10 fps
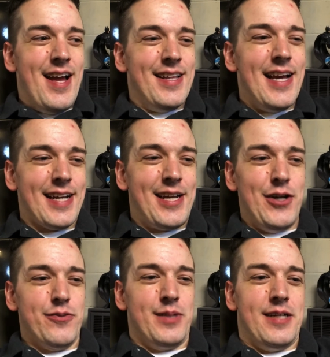And that
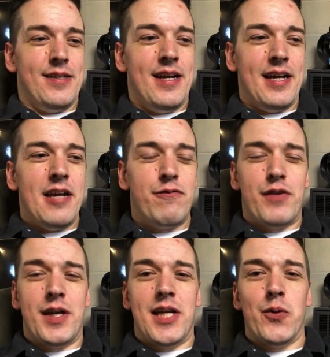killed me. Like,
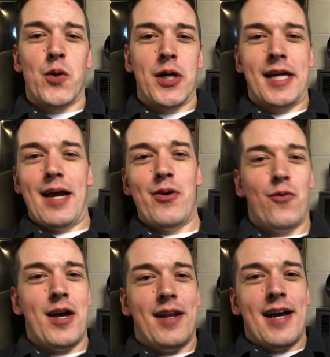Infinity War came
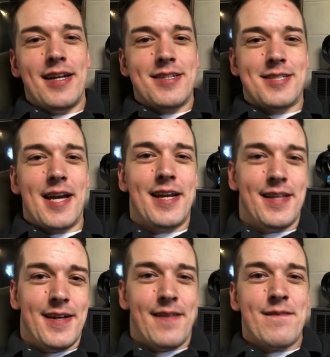and went. I didn't say
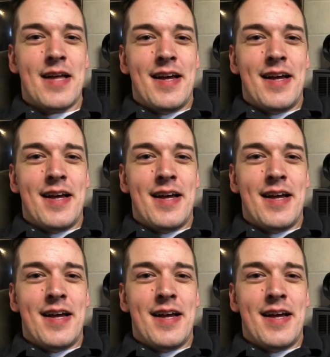anything.